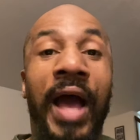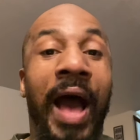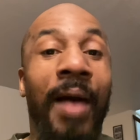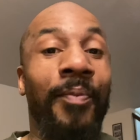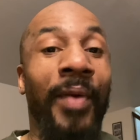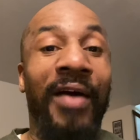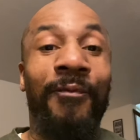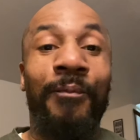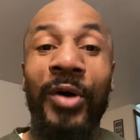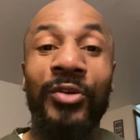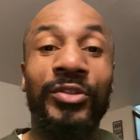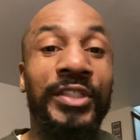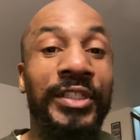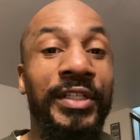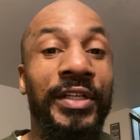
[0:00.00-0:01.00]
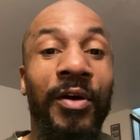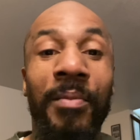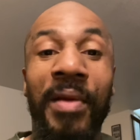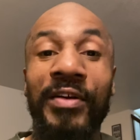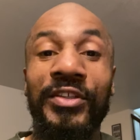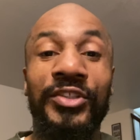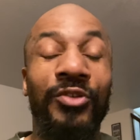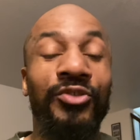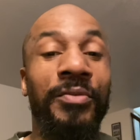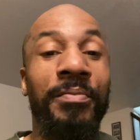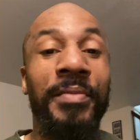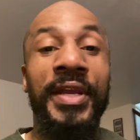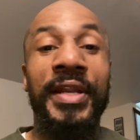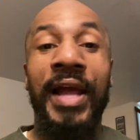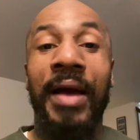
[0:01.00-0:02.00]
I posted it on my social
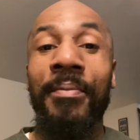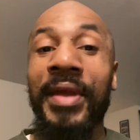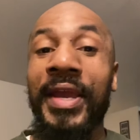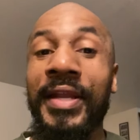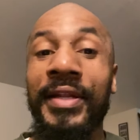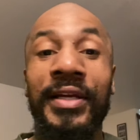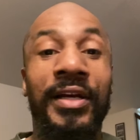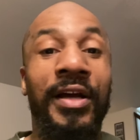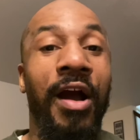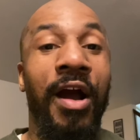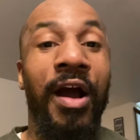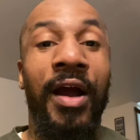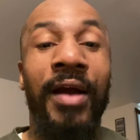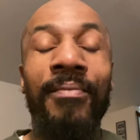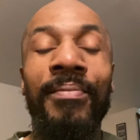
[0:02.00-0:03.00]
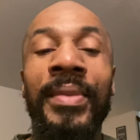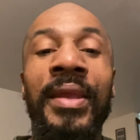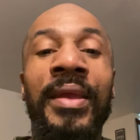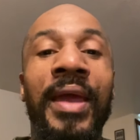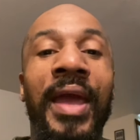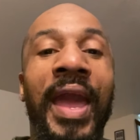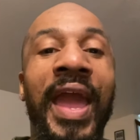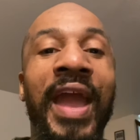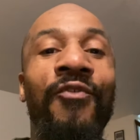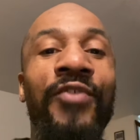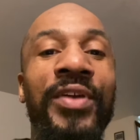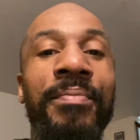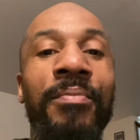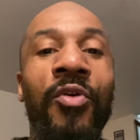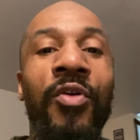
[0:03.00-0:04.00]
media. I'm in the car.
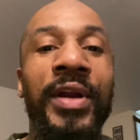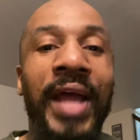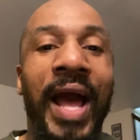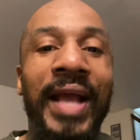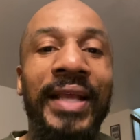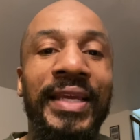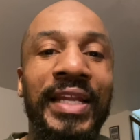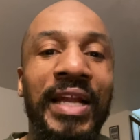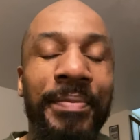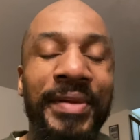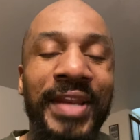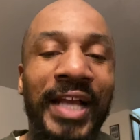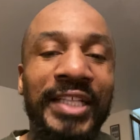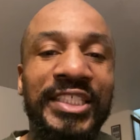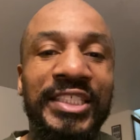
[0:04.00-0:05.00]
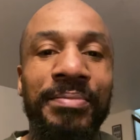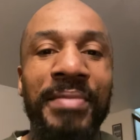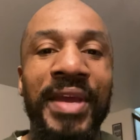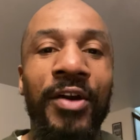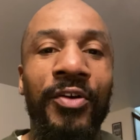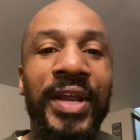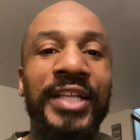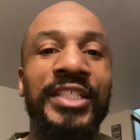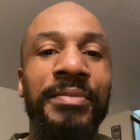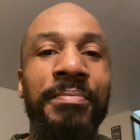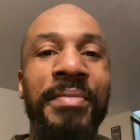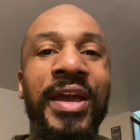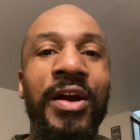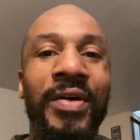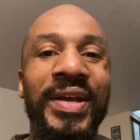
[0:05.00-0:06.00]
Every morning I get up and I smell that
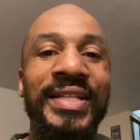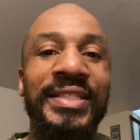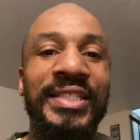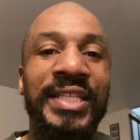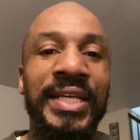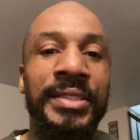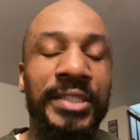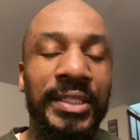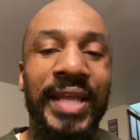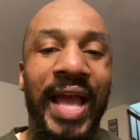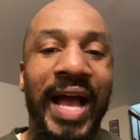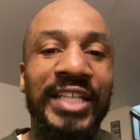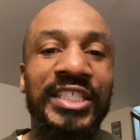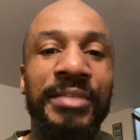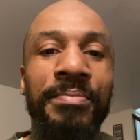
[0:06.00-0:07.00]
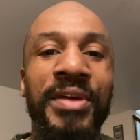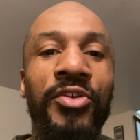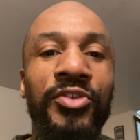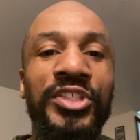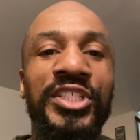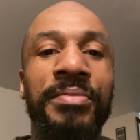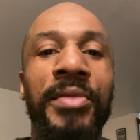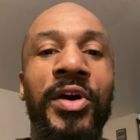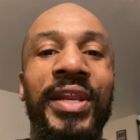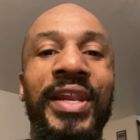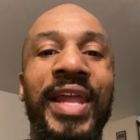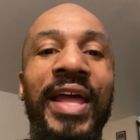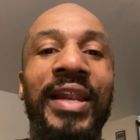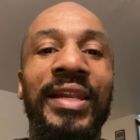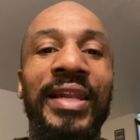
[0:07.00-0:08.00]
smell intentionally. I smell the smell of
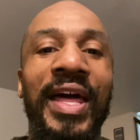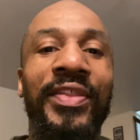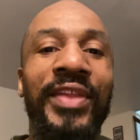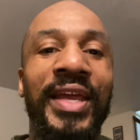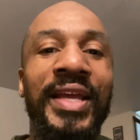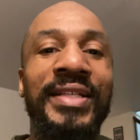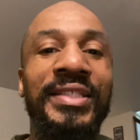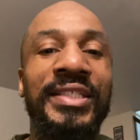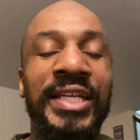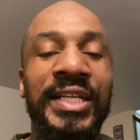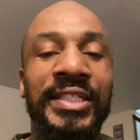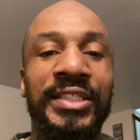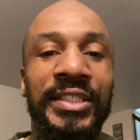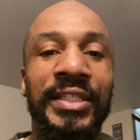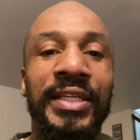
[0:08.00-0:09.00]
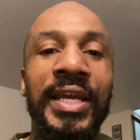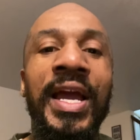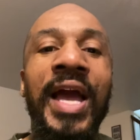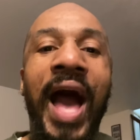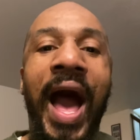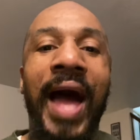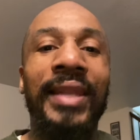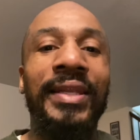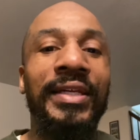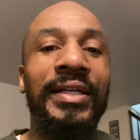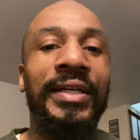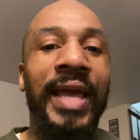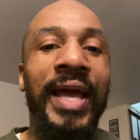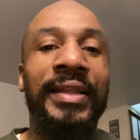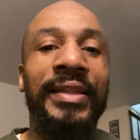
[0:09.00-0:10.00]
that leather intentionally. I
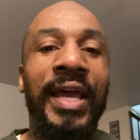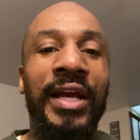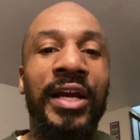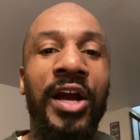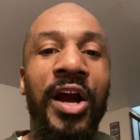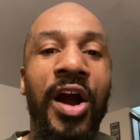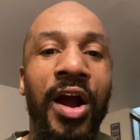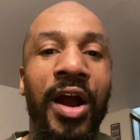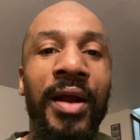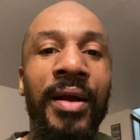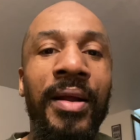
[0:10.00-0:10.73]
look at that car.